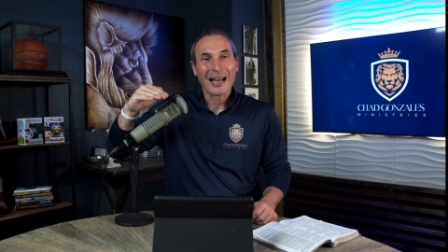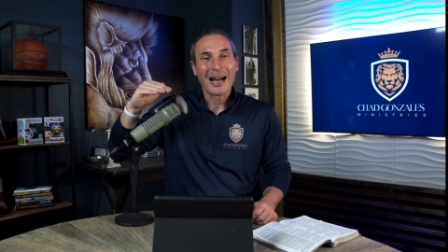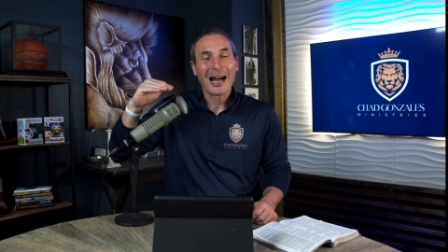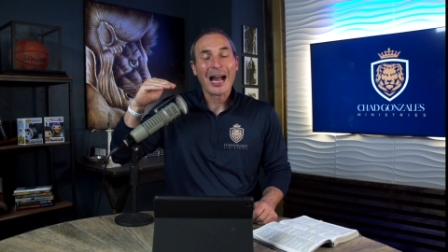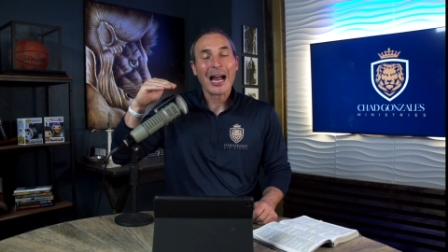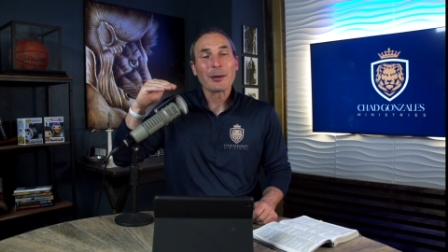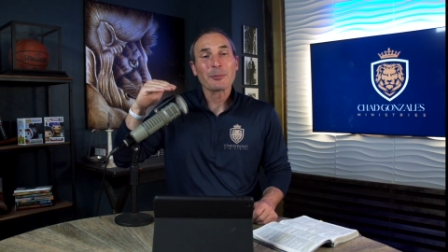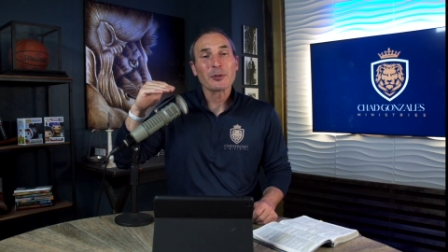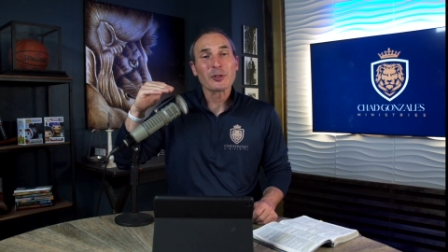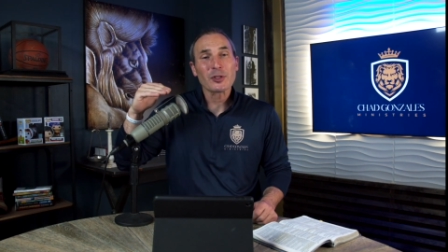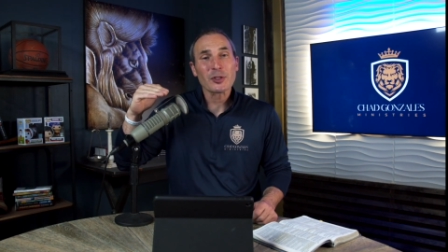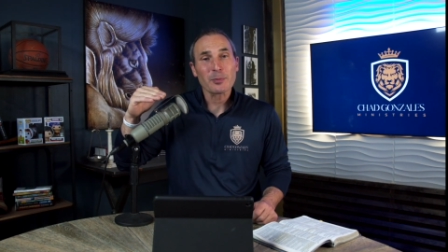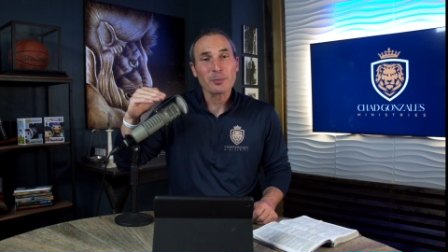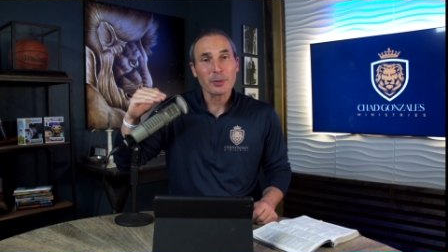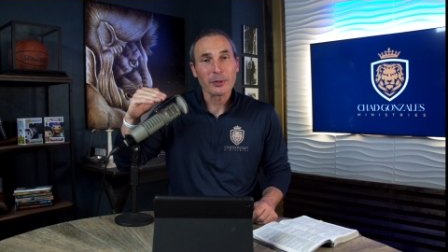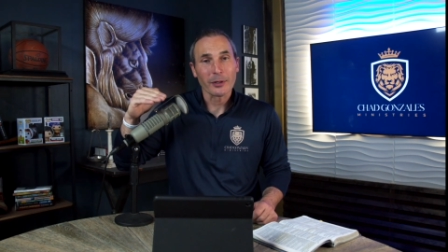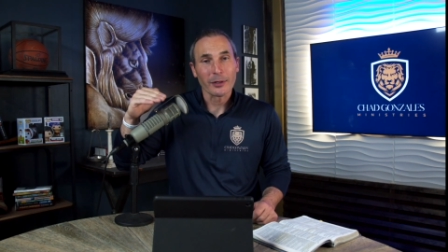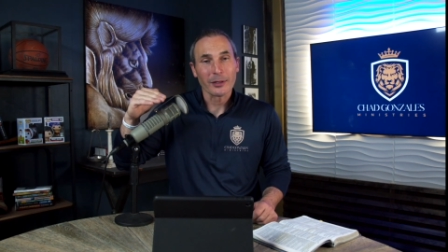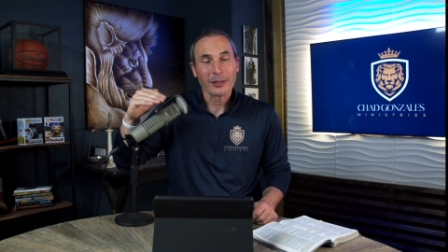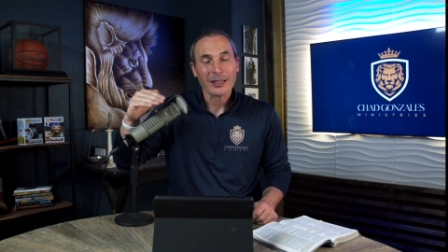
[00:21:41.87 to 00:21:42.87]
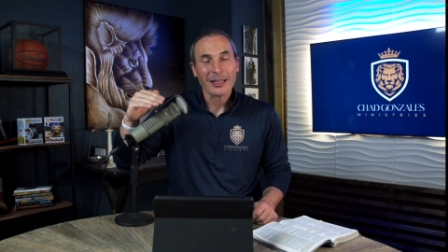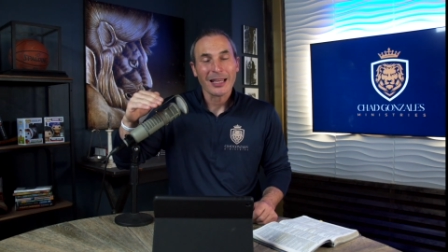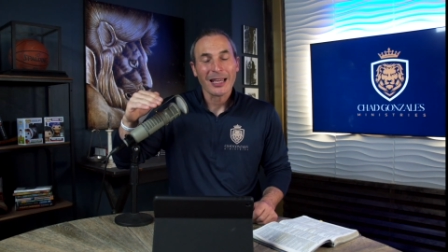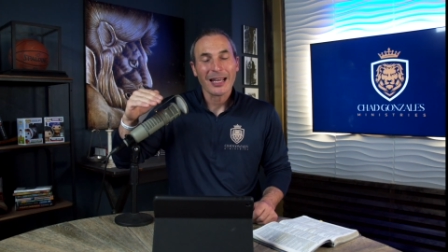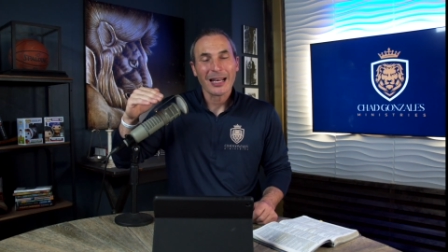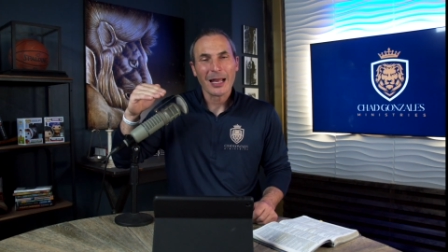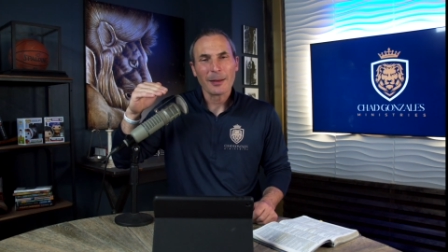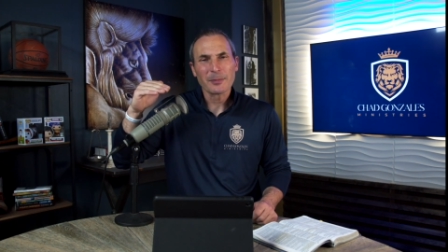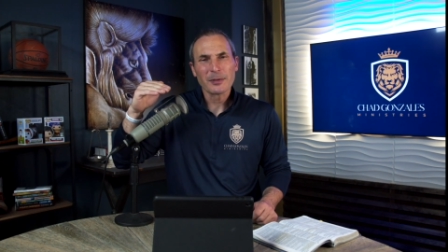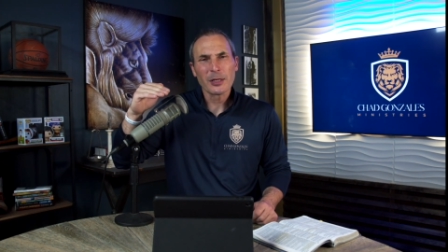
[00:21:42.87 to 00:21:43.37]
I'm a spirit.
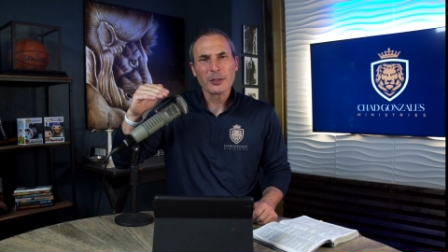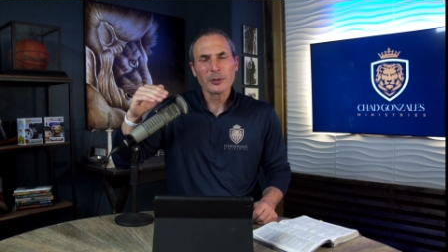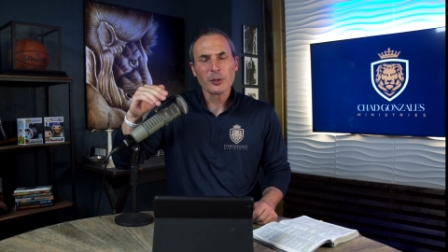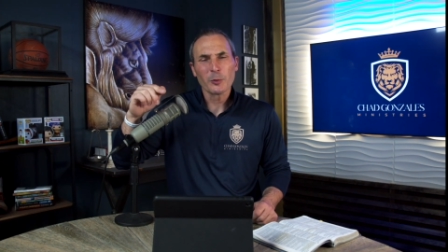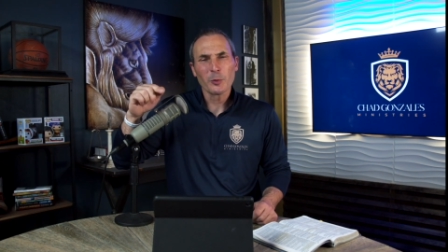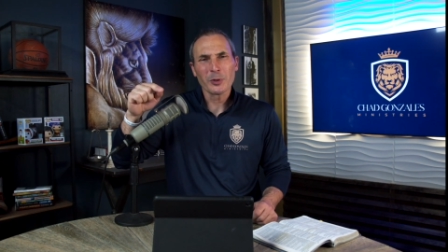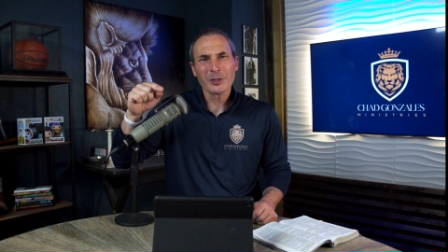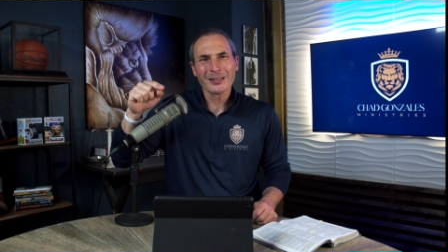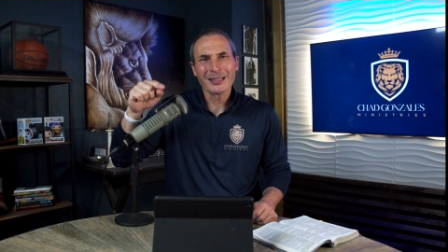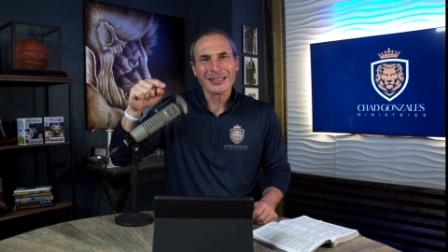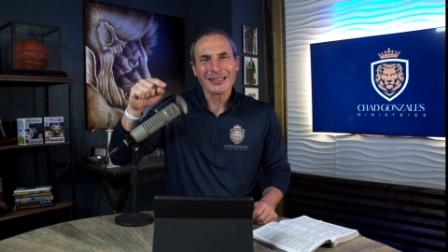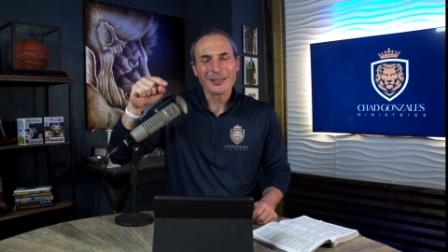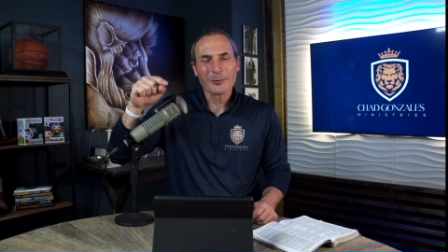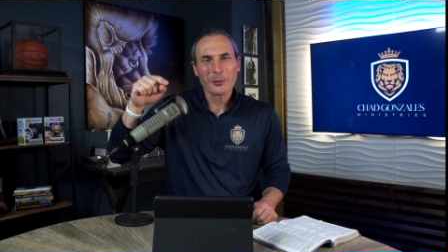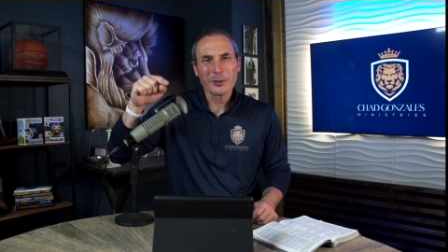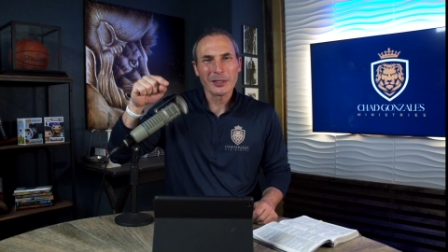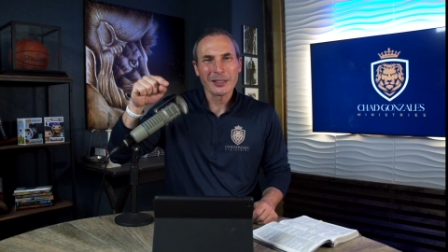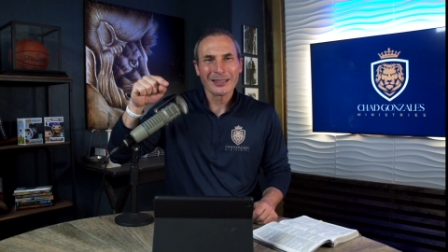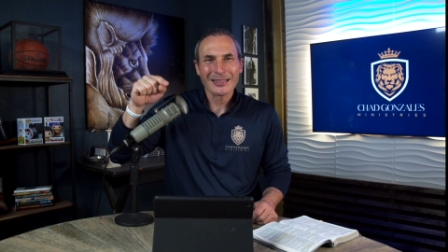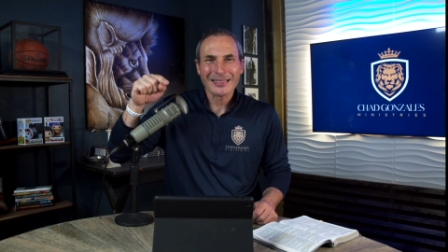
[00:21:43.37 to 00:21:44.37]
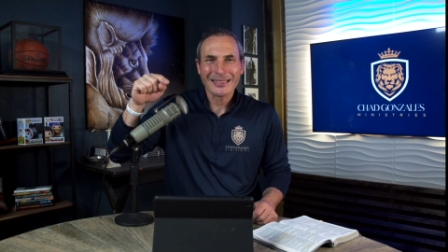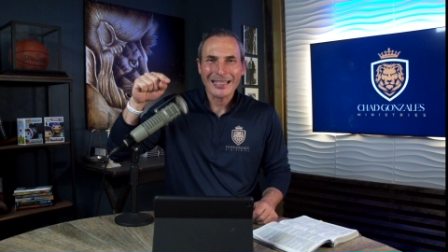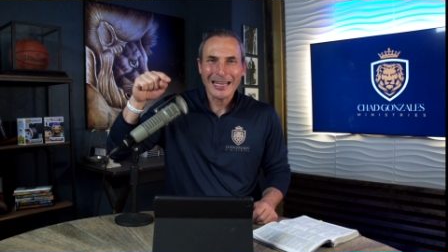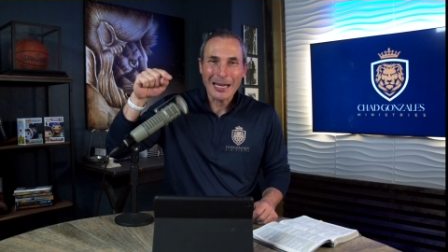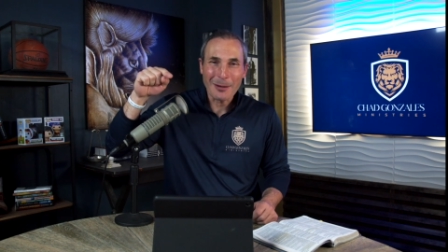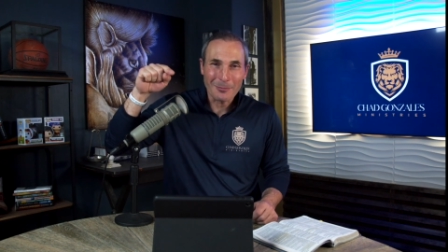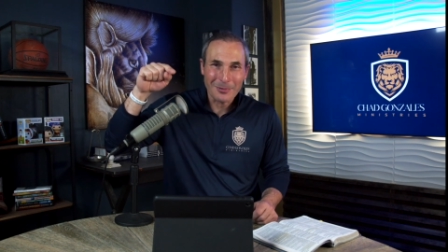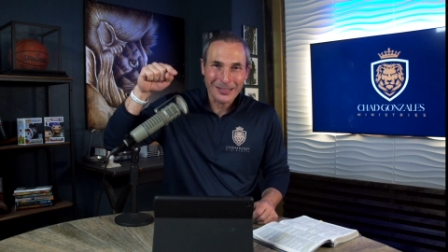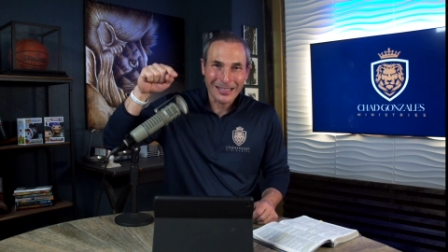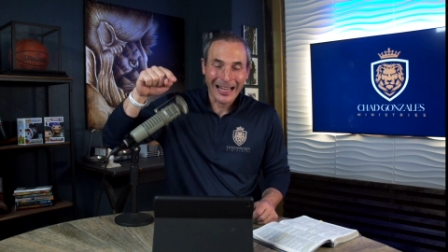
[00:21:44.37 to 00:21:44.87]
And I'm telling you, we're going to, we're going to
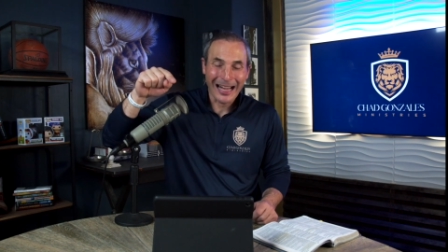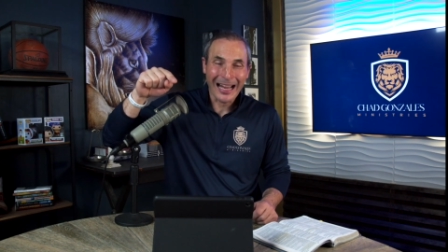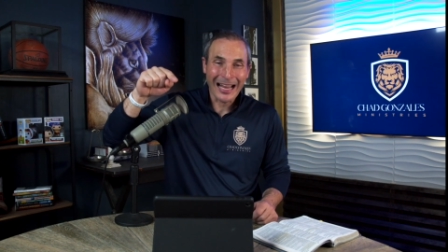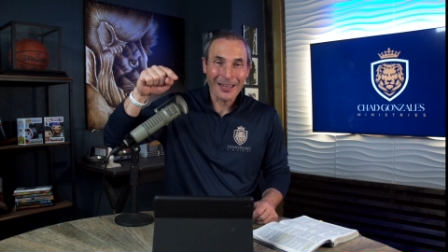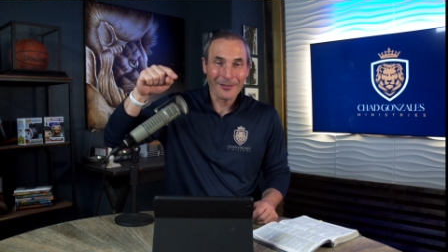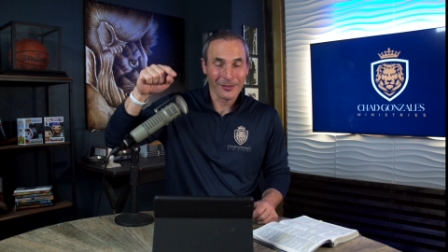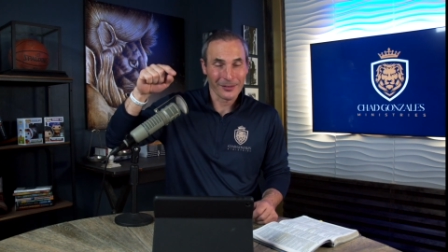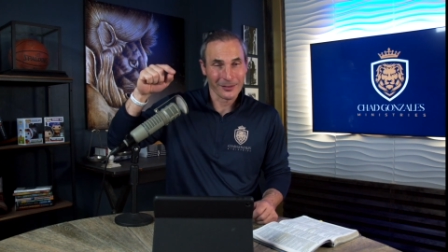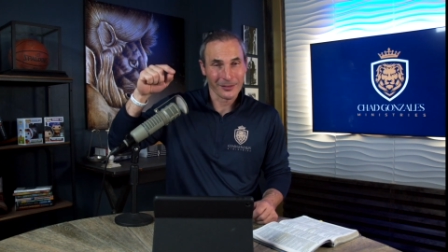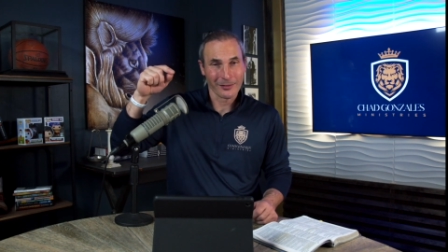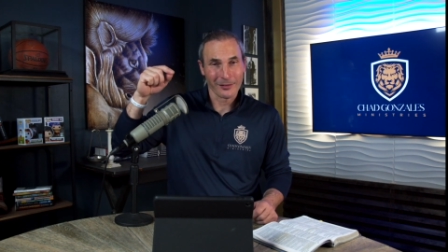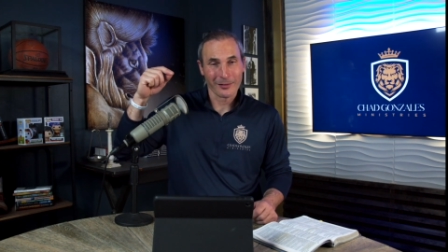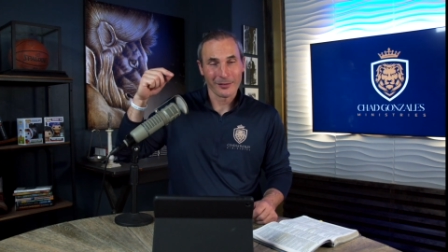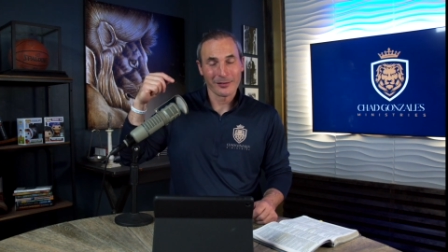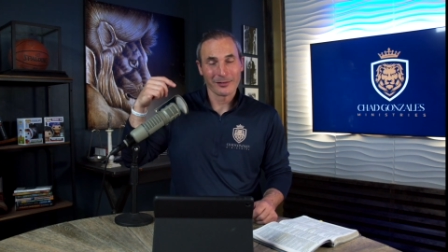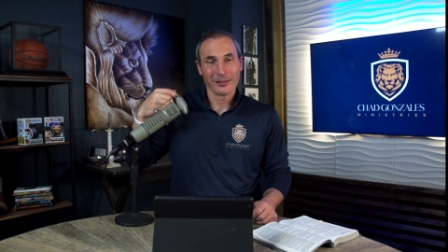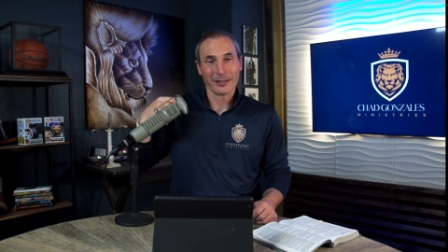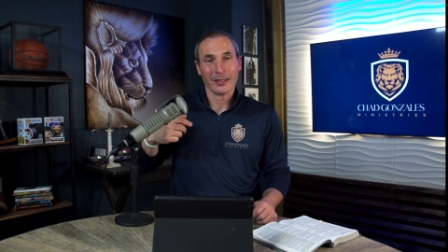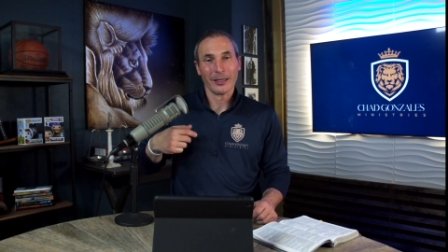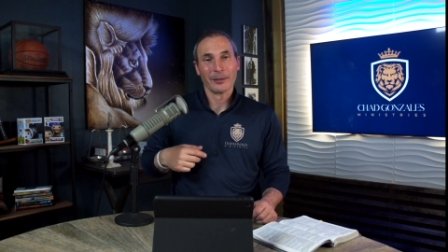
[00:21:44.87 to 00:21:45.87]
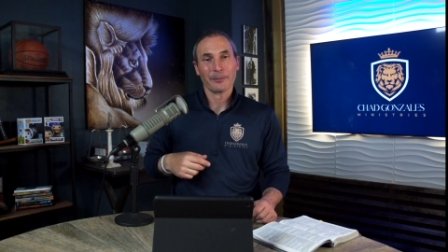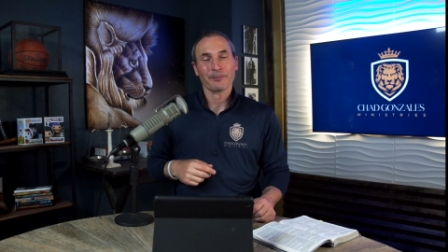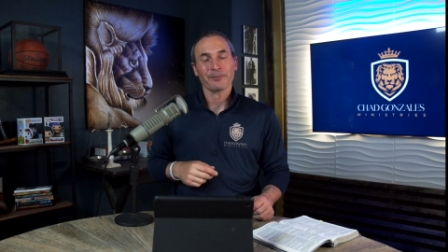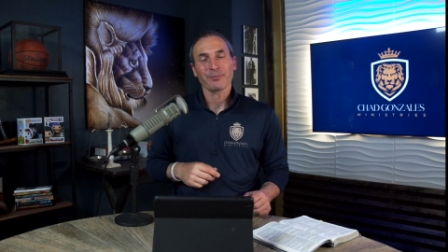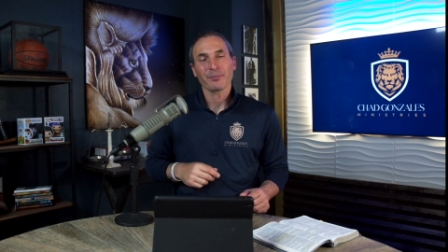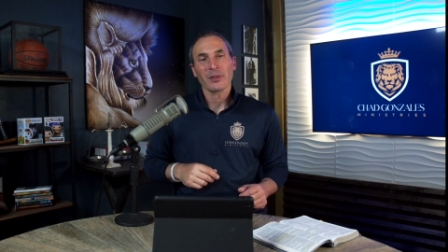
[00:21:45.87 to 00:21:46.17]
deep dive into this thing,